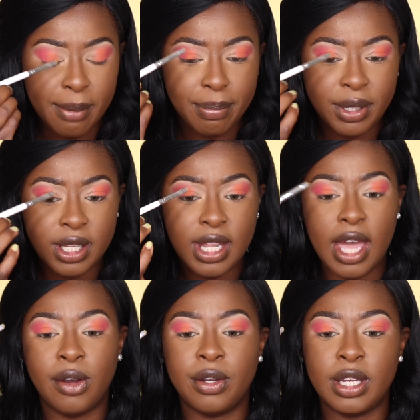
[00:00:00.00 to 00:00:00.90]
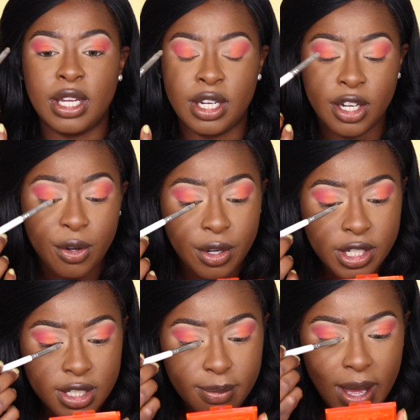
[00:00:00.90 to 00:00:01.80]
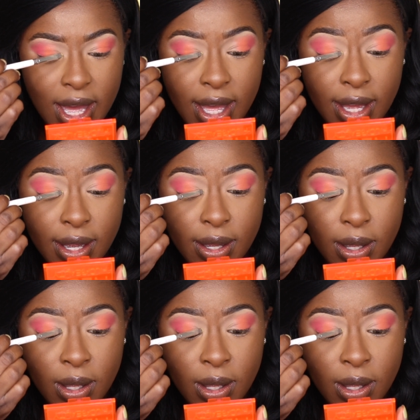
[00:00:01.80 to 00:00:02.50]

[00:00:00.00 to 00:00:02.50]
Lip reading: I'm putting that on the inner corners of my eye.